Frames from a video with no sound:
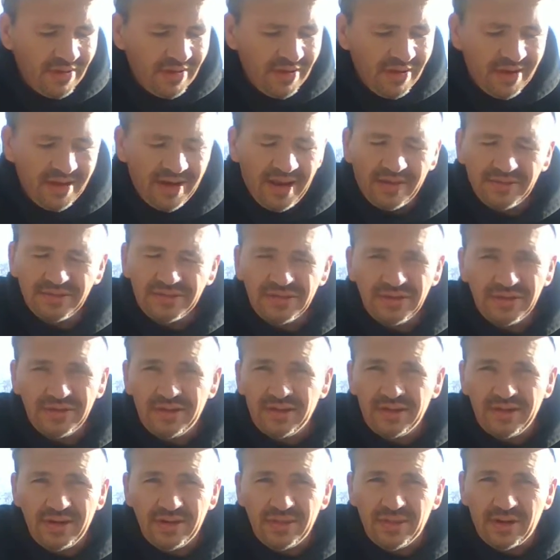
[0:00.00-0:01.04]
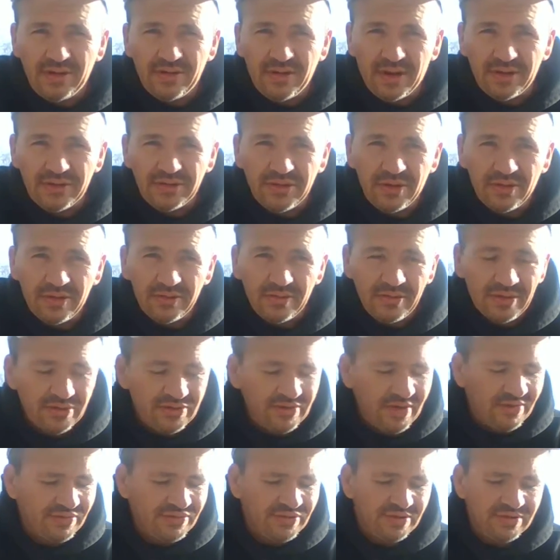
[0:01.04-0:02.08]
And I've seen, it, they're not the only ones.
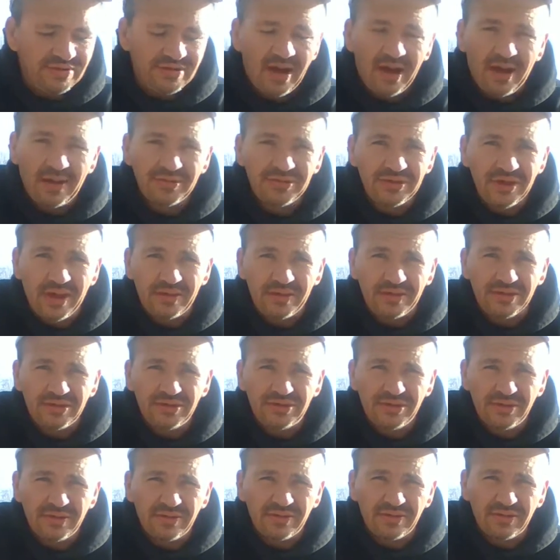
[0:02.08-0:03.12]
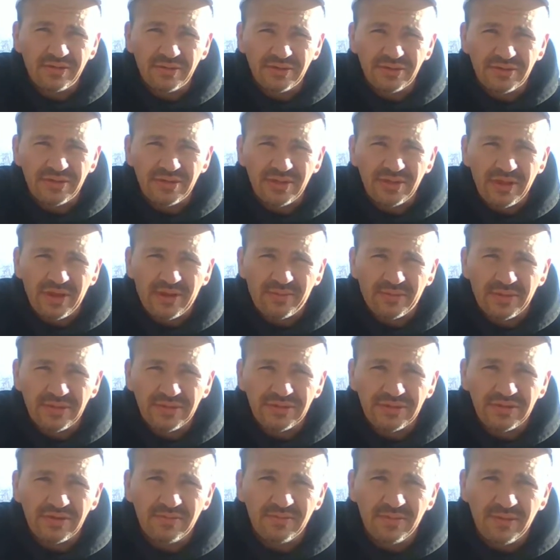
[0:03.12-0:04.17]
I've seen Topps, Allen, and Jenner doing
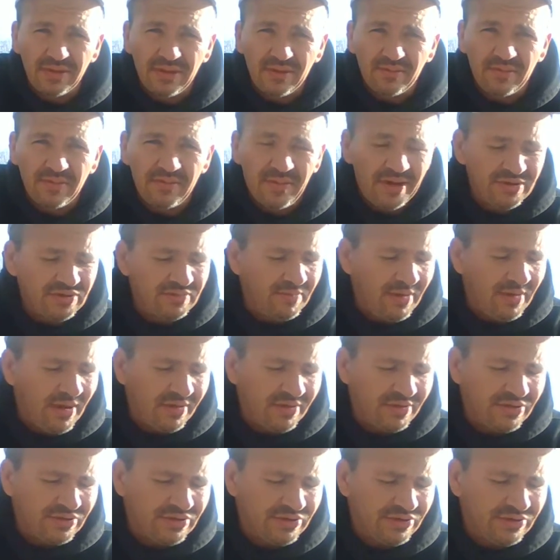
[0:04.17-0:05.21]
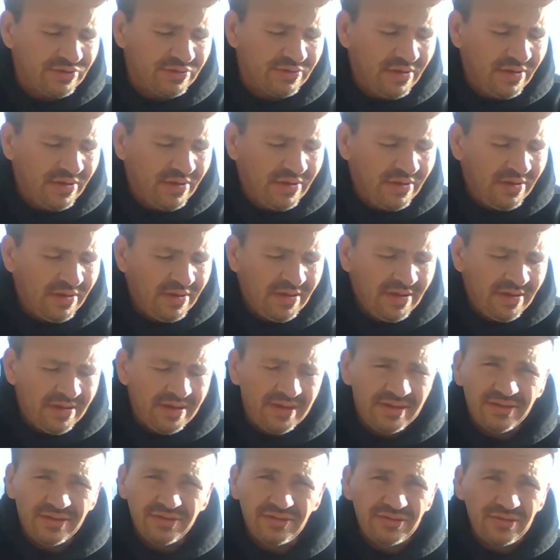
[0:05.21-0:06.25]
celebrities in the middle of a baseball issue.
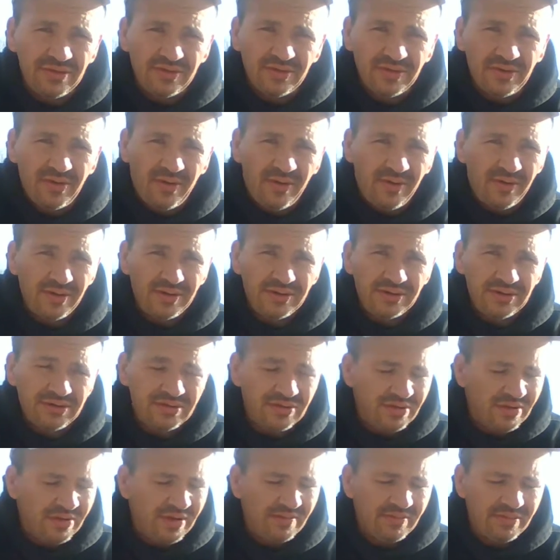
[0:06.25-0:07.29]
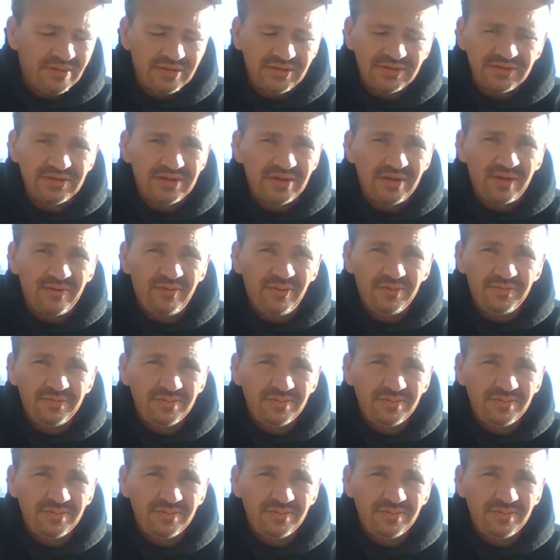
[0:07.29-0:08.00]
Insert cards of celebrities, you know.